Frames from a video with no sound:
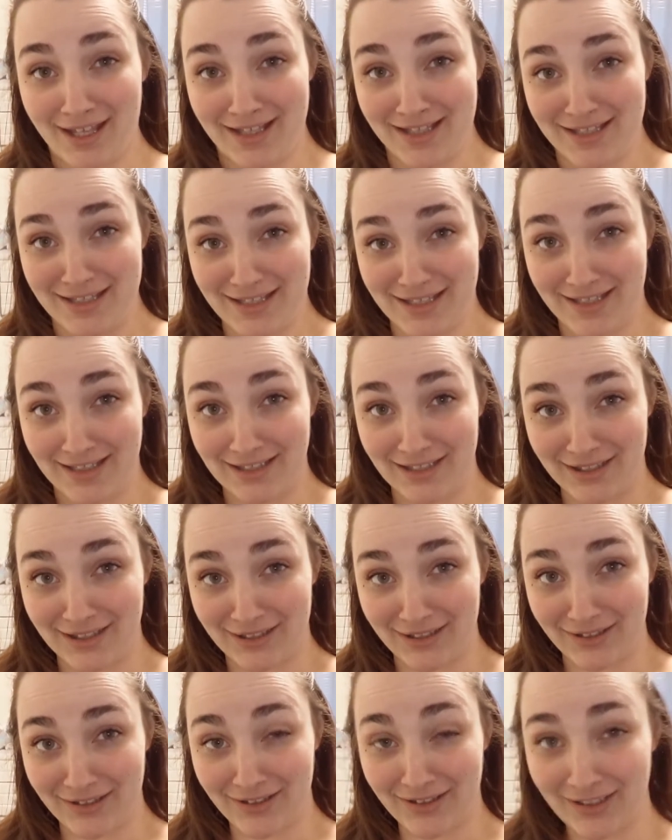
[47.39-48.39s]

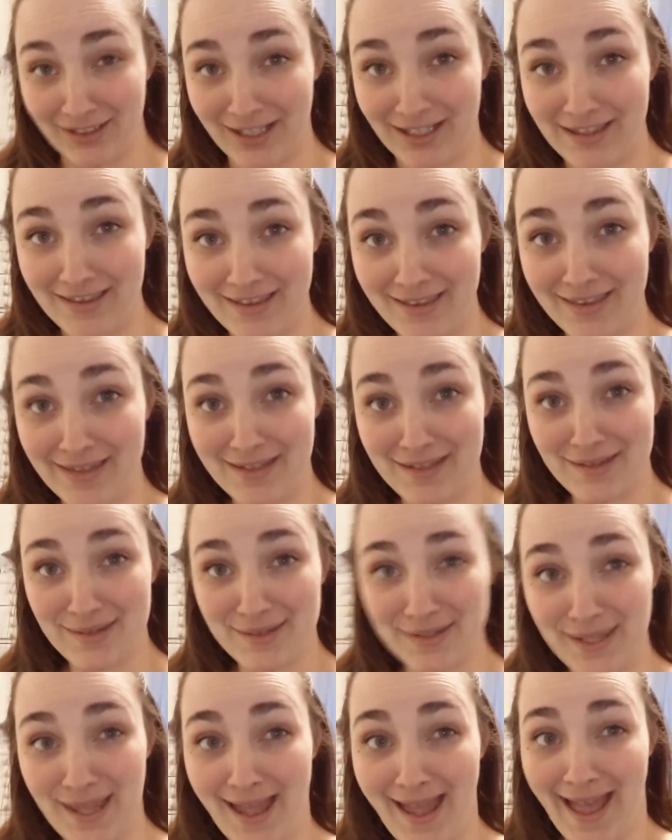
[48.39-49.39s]
declutter this
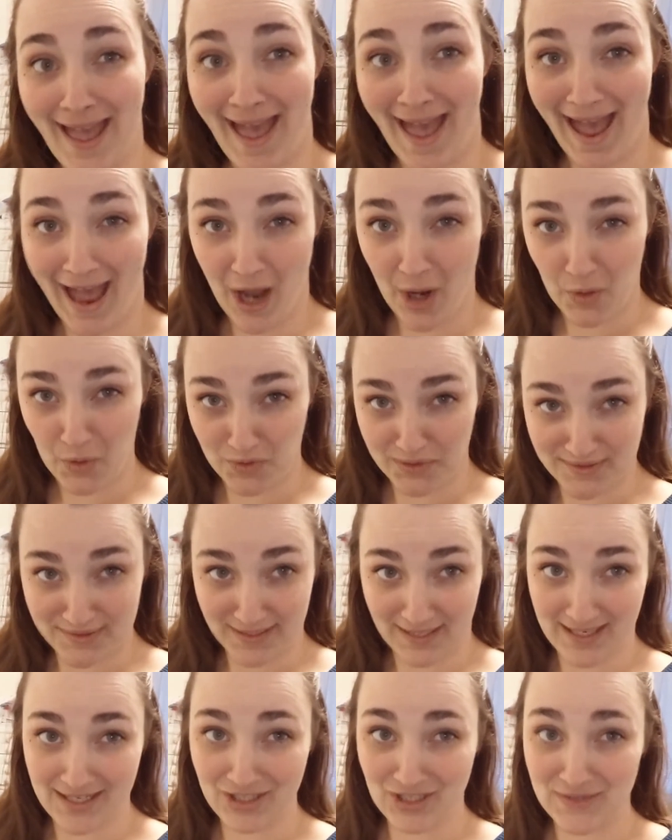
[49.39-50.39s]
house
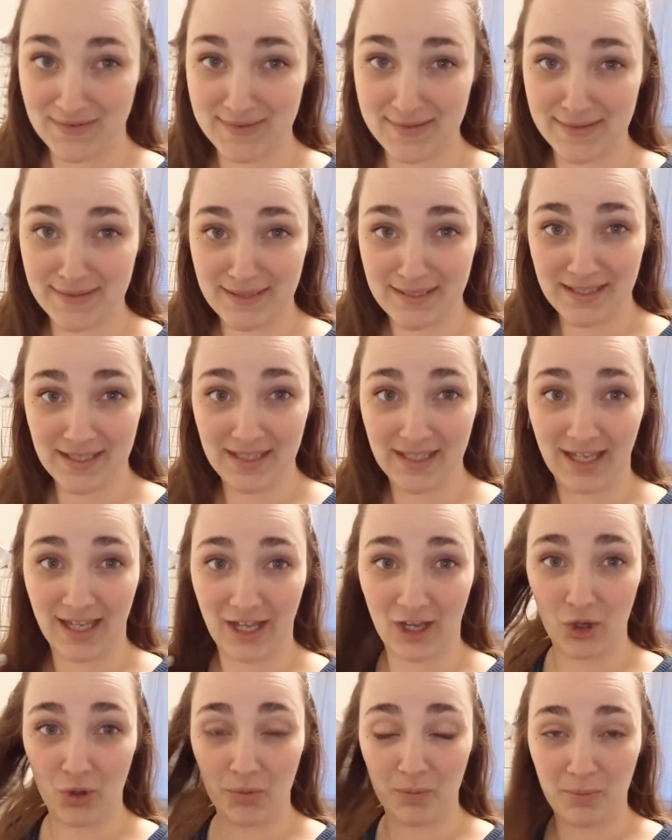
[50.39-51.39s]
and just see
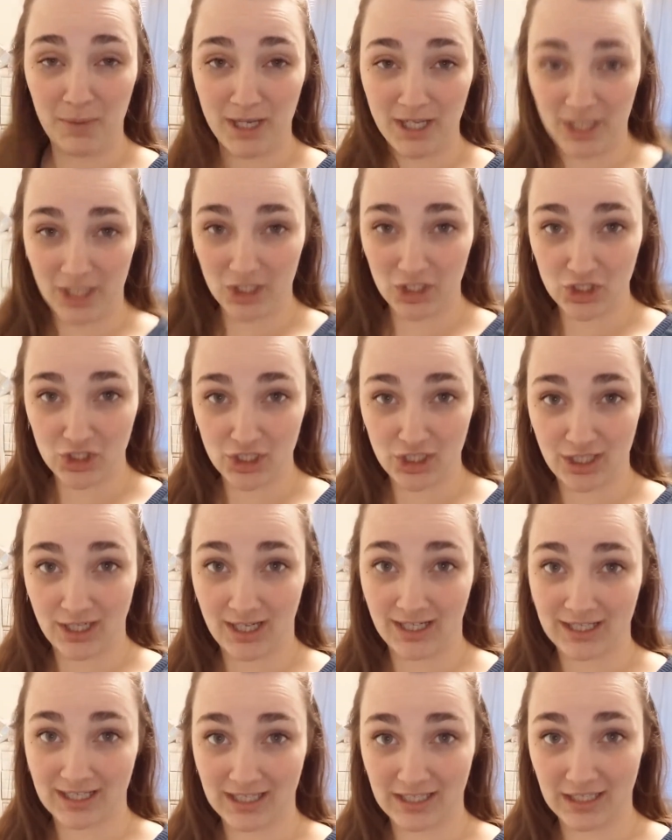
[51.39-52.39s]
how much I
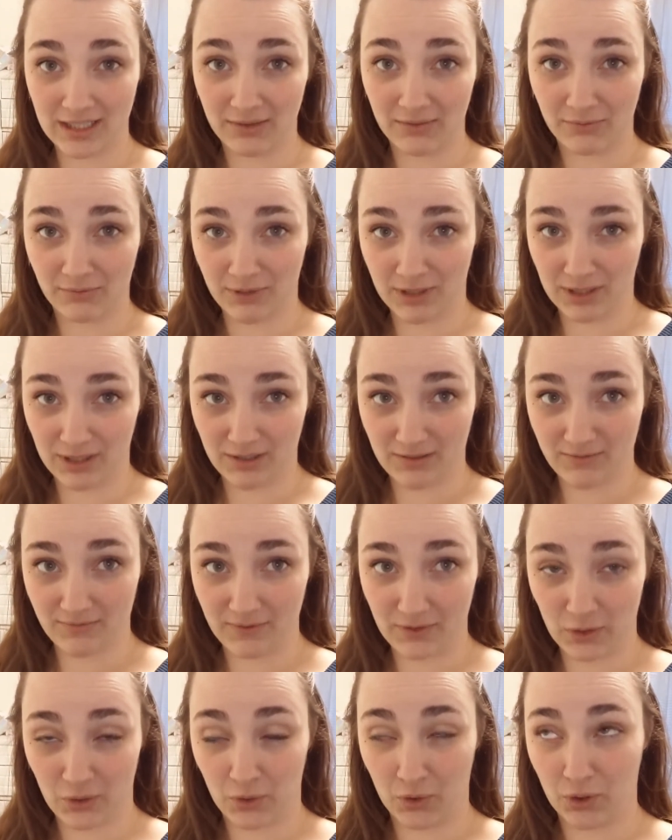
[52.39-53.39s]
can get rid of,
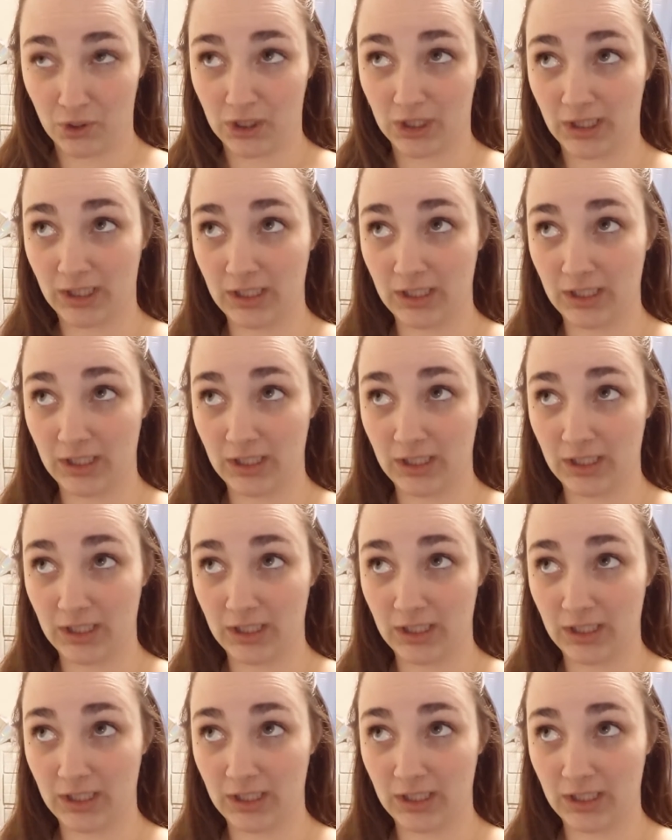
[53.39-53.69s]
or